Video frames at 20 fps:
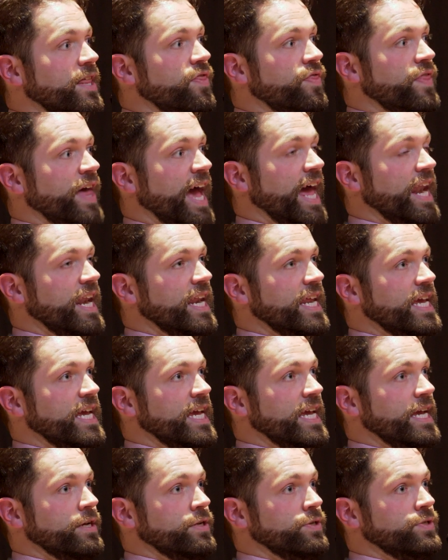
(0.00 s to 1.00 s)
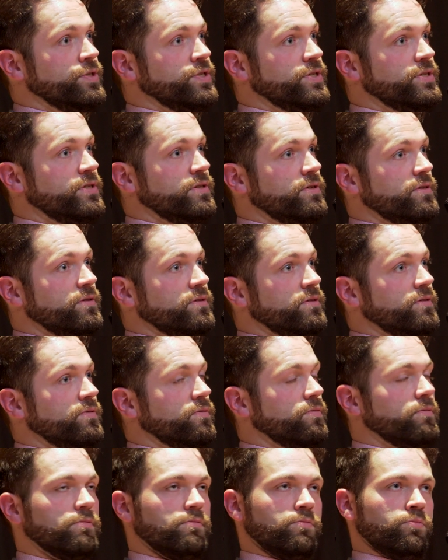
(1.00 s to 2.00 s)
that is
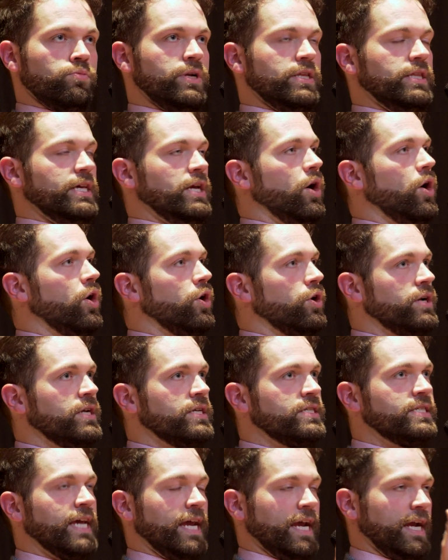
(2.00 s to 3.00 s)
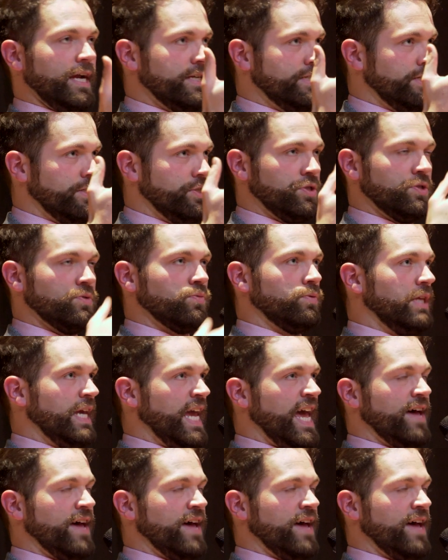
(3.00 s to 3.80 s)
really hard to sing because it's just really